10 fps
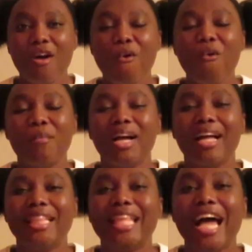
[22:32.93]
oh my
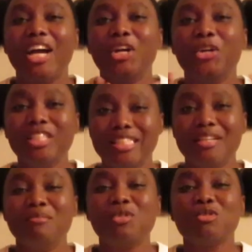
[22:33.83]
god, that hurt
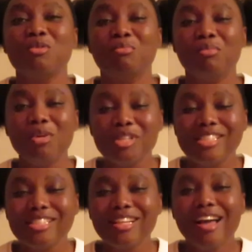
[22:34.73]
them so
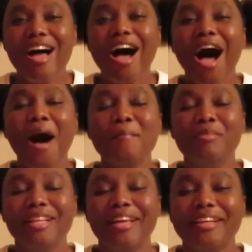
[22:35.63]
much.
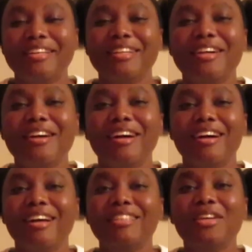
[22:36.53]
I'm like,
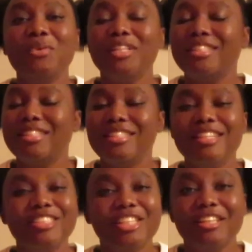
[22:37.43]
they were
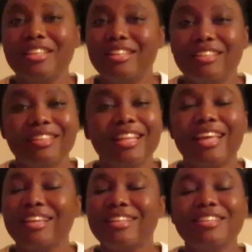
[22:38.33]
cheating. Like,